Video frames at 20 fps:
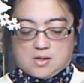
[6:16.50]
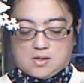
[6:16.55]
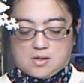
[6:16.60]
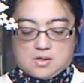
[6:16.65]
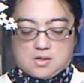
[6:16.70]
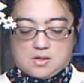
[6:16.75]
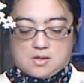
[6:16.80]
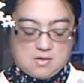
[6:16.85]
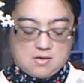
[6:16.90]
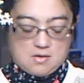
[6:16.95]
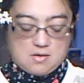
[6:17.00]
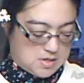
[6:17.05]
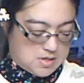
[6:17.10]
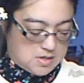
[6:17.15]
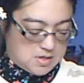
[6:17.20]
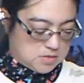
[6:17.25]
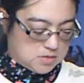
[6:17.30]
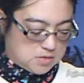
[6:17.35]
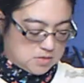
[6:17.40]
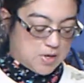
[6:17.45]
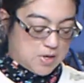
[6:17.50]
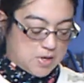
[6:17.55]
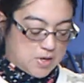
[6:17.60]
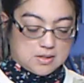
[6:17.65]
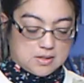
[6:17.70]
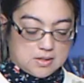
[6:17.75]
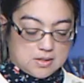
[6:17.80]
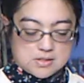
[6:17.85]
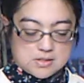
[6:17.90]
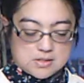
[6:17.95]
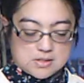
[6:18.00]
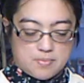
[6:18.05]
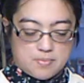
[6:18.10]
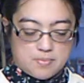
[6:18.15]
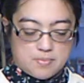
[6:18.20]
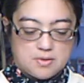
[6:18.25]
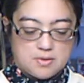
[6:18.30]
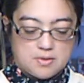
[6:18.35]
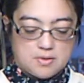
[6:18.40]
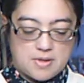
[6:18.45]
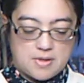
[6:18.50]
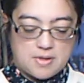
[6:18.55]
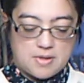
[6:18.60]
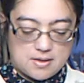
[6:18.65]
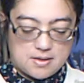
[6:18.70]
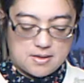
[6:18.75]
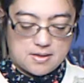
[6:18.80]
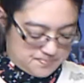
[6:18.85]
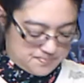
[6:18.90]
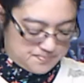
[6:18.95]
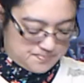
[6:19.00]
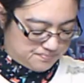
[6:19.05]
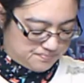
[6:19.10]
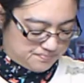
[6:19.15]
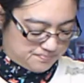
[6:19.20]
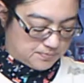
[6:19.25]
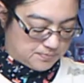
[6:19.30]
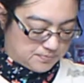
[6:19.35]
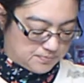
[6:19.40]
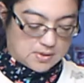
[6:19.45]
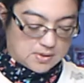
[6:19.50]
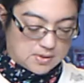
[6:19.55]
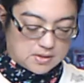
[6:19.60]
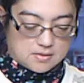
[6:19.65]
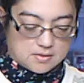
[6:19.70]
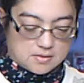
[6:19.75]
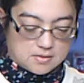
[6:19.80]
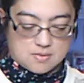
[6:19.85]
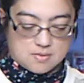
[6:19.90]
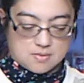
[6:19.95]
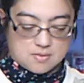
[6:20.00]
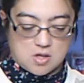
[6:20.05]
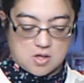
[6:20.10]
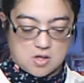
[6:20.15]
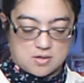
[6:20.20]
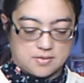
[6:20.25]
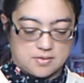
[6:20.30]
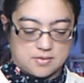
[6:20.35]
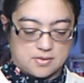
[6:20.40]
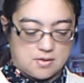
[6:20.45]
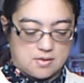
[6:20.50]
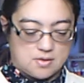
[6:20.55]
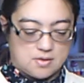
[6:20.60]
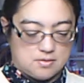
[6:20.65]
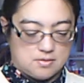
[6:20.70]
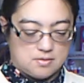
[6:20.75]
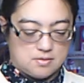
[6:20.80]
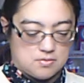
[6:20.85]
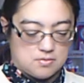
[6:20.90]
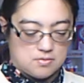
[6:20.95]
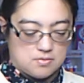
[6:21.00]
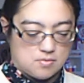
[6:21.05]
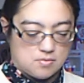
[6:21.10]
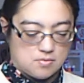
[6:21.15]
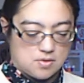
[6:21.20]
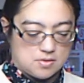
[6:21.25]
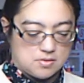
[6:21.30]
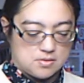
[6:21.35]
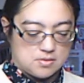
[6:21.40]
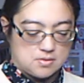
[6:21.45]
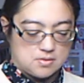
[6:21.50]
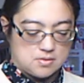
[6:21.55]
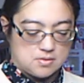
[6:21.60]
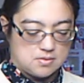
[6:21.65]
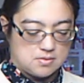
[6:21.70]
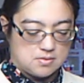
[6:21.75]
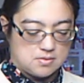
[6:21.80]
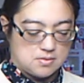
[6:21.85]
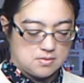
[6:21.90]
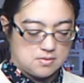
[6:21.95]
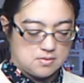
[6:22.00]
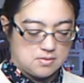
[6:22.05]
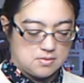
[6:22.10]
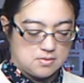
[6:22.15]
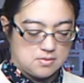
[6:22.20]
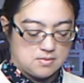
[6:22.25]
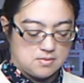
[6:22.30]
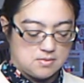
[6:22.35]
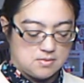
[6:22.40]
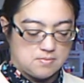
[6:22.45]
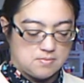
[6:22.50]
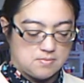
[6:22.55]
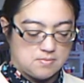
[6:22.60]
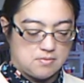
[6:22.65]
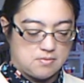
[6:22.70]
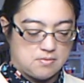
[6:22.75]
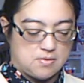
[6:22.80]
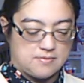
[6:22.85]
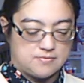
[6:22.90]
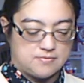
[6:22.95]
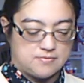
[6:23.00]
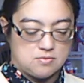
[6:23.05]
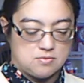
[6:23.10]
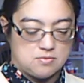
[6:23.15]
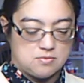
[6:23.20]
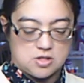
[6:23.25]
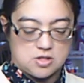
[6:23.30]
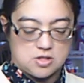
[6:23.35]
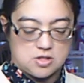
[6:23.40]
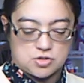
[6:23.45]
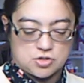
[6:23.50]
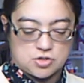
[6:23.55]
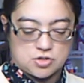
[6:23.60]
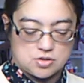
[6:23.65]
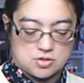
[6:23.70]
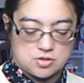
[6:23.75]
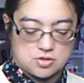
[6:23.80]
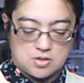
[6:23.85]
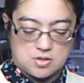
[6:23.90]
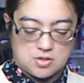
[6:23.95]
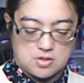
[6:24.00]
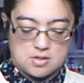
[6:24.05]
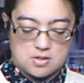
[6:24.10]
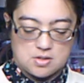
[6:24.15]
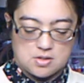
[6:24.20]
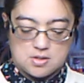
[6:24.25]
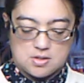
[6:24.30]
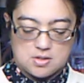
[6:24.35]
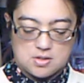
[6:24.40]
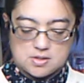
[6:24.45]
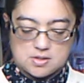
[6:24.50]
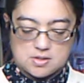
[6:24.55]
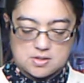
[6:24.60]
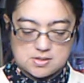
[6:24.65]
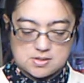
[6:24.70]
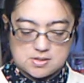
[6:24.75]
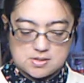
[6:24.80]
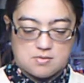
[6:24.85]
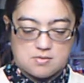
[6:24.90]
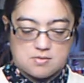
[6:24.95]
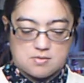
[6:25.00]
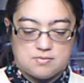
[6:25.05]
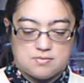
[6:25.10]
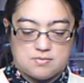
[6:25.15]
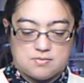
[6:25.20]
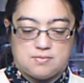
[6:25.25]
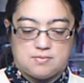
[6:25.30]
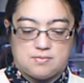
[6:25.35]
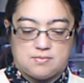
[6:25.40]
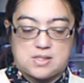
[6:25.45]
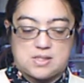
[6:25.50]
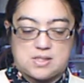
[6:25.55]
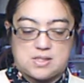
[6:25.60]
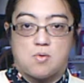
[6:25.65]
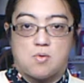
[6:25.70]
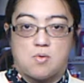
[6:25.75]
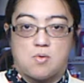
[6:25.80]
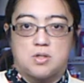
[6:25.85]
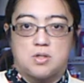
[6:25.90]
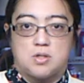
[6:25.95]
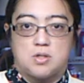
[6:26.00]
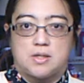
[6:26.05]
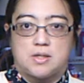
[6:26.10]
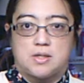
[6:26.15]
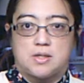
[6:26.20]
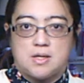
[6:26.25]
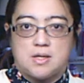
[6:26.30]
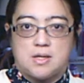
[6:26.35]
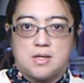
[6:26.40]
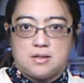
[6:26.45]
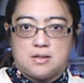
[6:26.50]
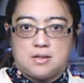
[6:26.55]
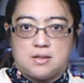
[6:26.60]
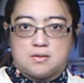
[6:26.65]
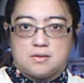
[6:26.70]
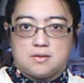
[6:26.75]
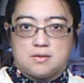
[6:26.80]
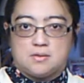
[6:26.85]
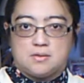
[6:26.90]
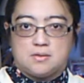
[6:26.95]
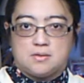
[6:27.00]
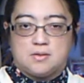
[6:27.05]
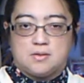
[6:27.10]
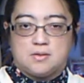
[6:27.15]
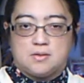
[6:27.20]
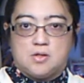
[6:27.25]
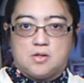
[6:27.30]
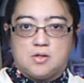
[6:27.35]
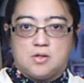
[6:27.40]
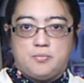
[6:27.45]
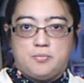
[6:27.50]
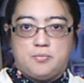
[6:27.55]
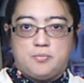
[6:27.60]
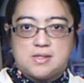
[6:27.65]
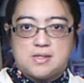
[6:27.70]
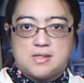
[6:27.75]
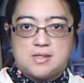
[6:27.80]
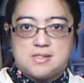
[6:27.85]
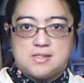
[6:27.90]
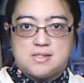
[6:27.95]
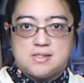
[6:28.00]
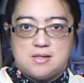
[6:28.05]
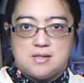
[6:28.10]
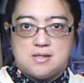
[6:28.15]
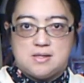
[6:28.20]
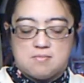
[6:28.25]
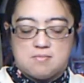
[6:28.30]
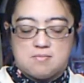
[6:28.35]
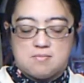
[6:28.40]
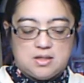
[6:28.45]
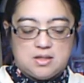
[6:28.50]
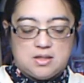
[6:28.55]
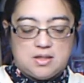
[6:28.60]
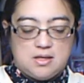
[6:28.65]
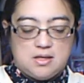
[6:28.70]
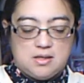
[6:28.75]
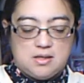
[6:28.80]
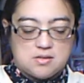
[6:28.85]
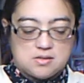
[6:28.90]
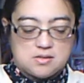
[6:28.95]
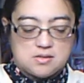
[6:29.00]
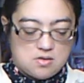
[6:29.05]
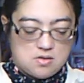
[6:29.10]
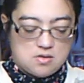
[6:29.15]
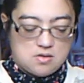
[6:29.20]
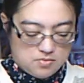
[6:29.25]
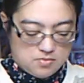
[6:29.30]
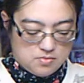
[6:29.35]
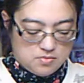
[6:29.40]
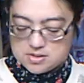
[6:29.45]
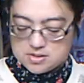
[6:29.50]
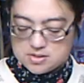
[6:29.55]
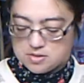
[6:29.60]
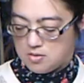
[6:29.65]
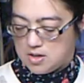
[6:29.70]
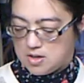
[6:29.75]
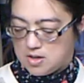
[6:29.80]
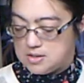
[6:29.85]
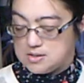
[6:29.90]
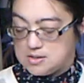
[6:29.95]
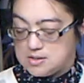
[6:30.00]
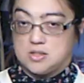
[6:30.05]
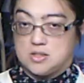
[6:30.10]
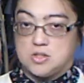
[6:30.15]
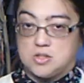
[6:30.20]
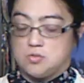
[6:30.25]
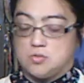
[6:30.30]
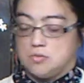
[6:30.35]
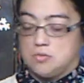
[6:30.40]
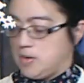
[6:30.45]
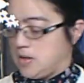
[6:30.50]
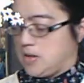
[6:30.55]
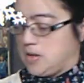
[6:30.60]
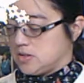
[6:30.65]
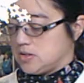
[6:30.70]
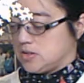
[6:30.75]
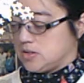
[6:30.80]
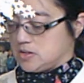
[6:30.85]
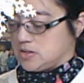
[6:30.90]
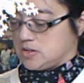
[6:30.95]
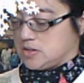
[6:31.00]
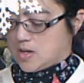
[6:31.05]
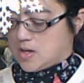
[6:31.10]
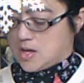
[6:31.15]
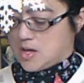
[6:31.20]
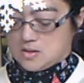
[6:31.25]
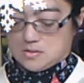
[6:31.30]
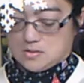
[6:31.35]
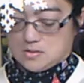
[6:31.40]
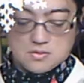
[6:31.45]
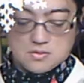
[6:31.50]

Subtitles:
all right, just breaking these up a little bit because I'm not going to cut another one. I will have too much. So that's what we're looking like. Hope you can see that. My lighting is not always the greatest, and I do apologize for that.